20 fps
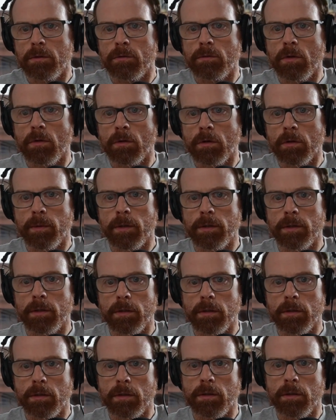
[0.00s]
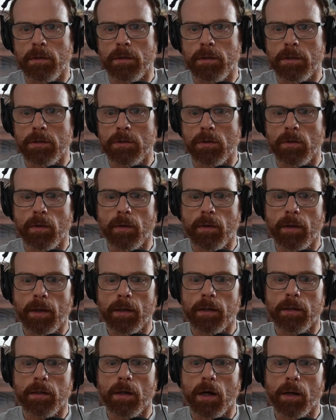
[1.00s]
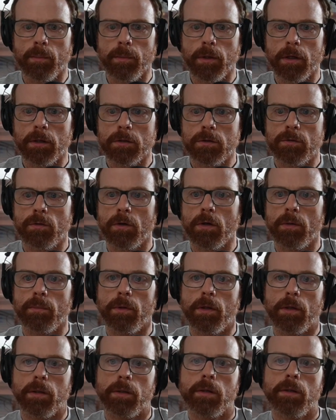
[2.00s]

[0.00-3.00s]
talk about the digital economics from